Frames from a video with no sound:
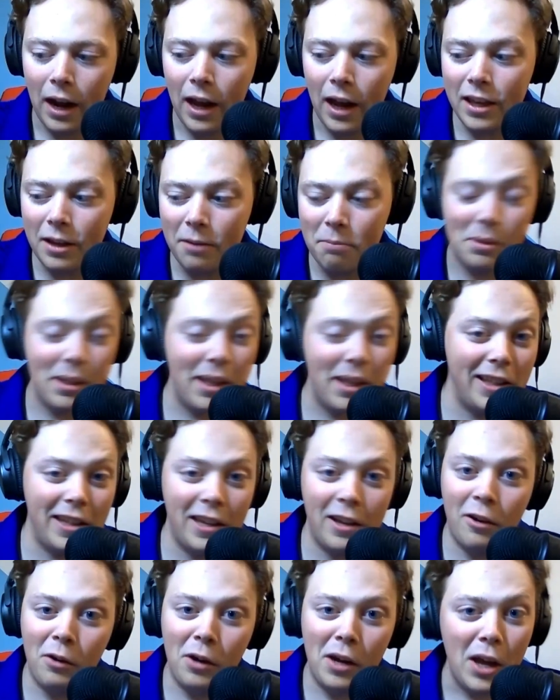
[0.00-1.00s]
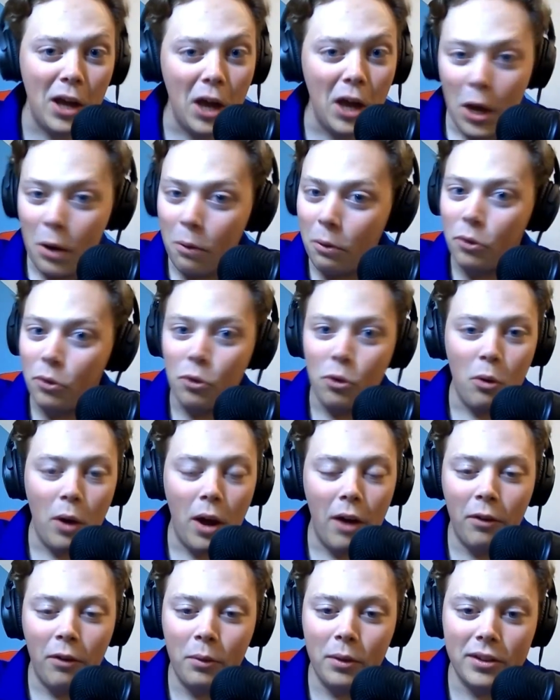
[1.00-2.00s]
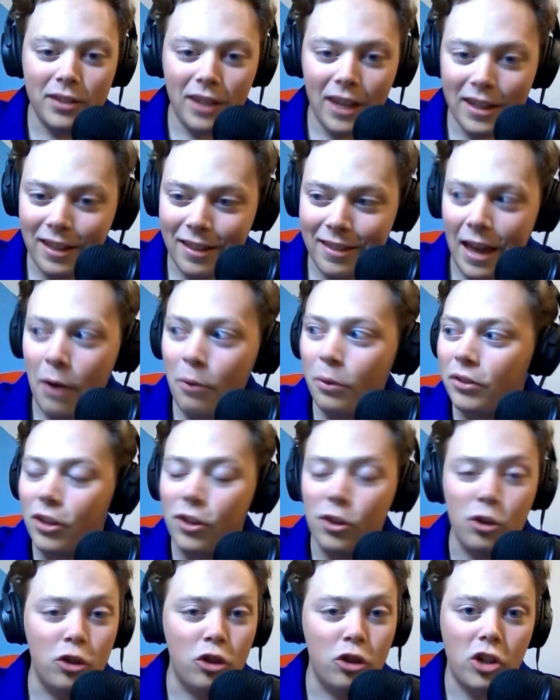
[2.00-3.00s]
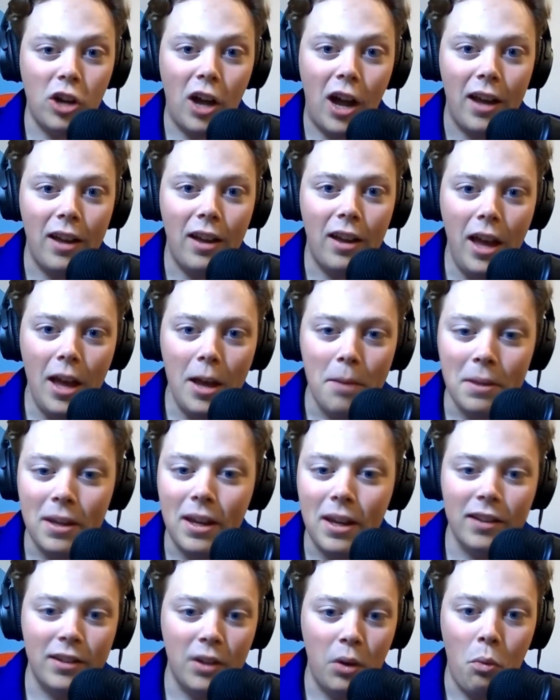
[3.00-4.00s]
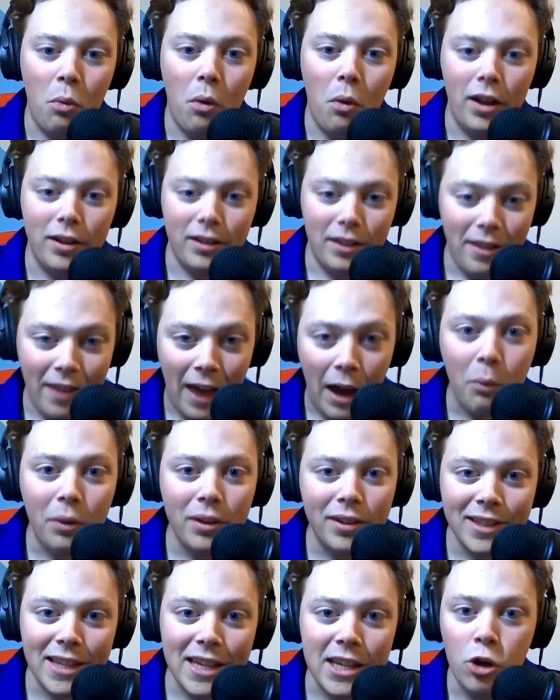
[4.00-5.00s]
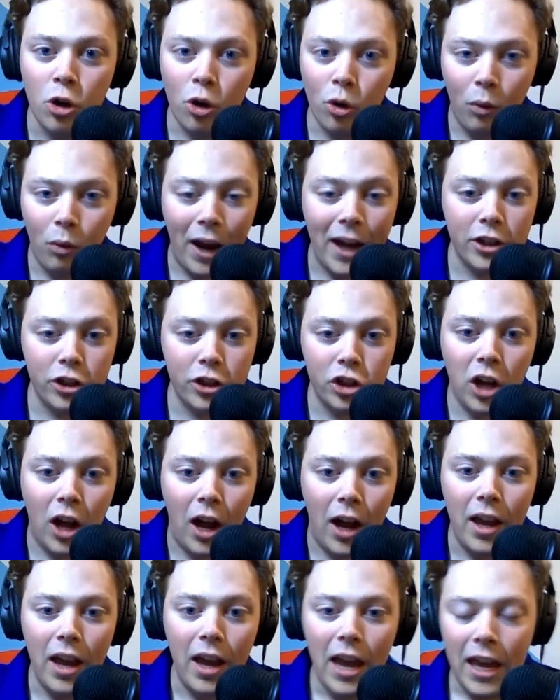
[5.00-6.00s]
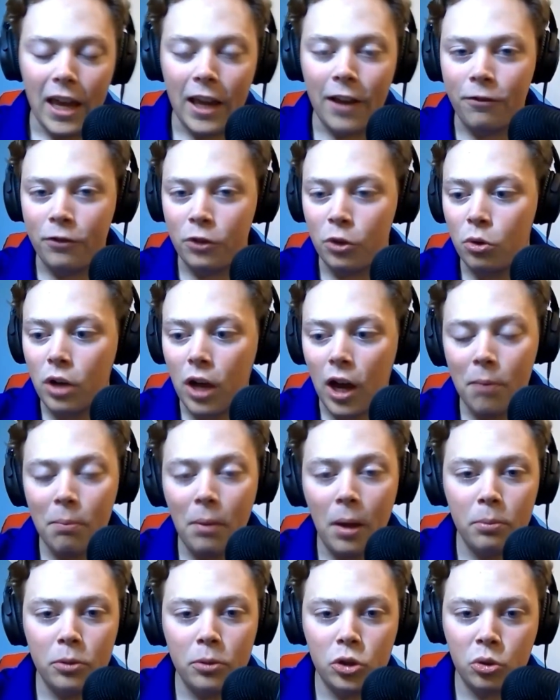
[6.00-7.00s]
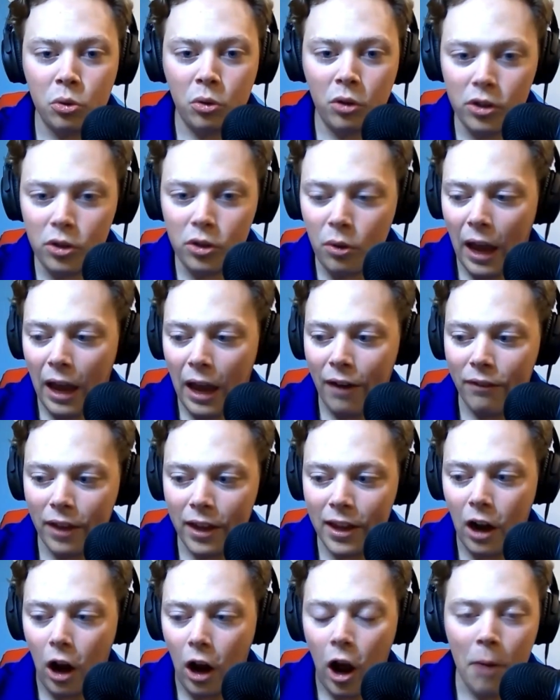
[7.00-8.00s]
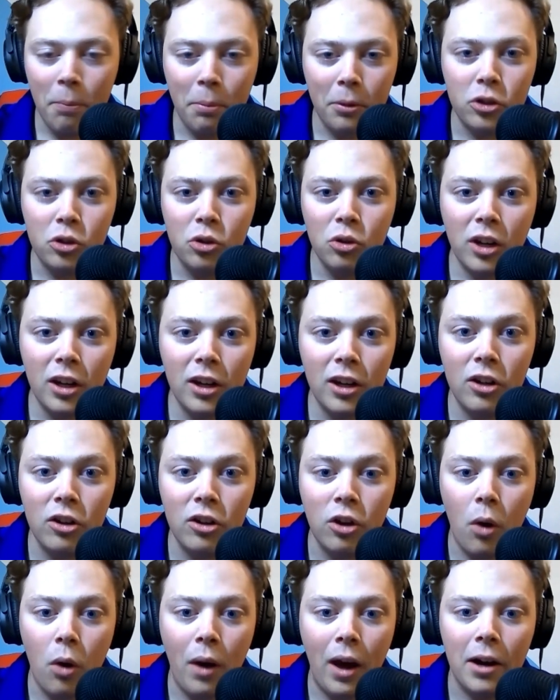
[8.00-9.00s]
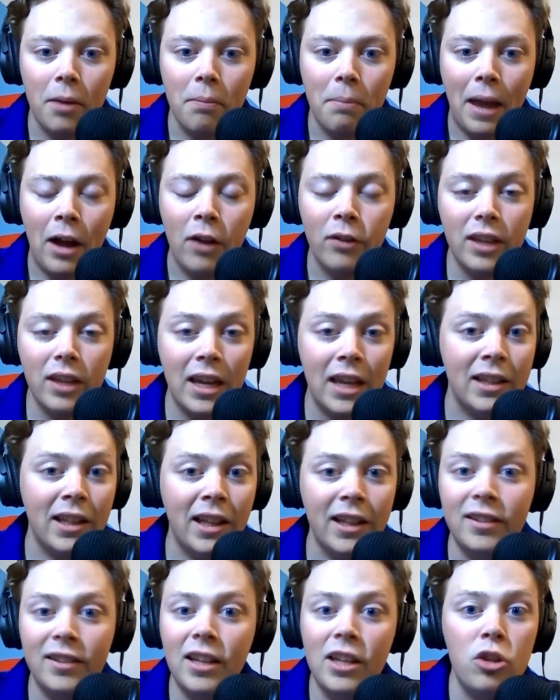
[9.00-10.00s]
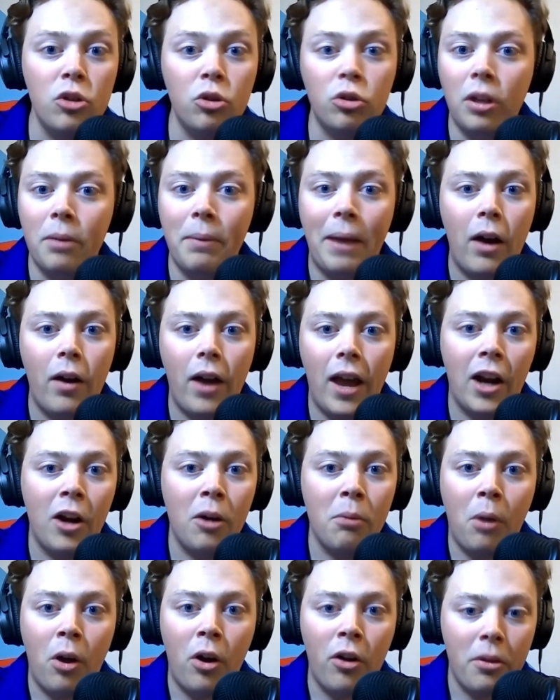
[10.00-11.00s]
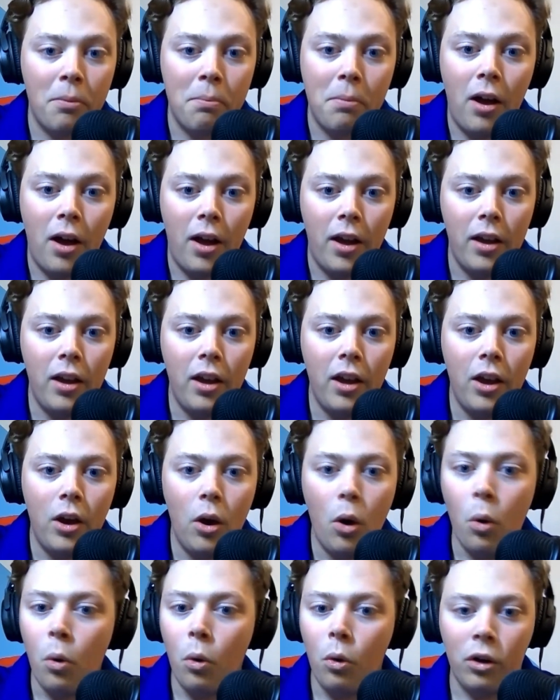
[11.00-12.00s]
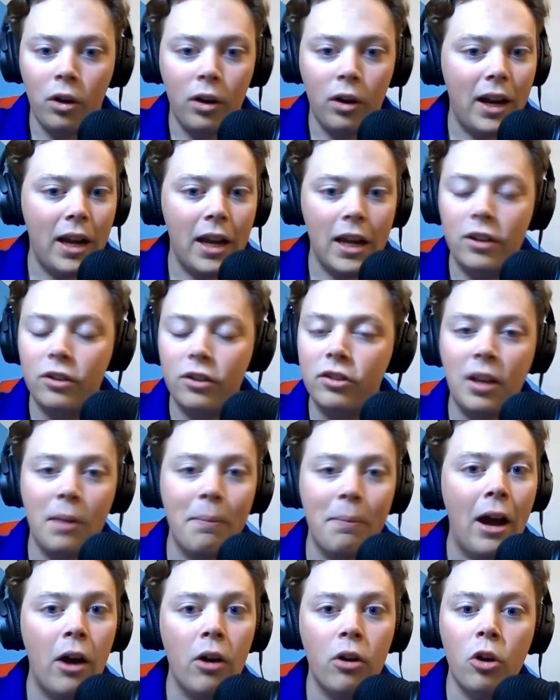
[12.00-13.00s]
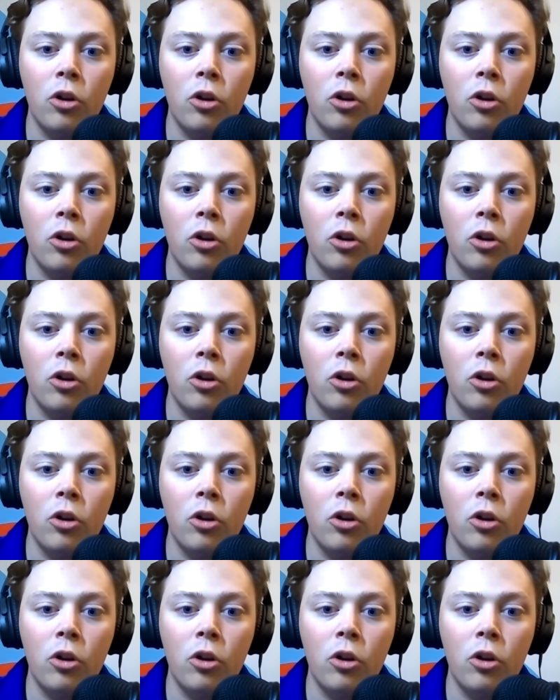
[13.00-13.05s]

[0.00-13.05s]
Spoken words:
I completely agree with whoever was saying that was a good shot, because that was the correct shot. If you come up short, you have an opportunity to go out of bounds. And let's say you somehow airball the putt, or it somehow goes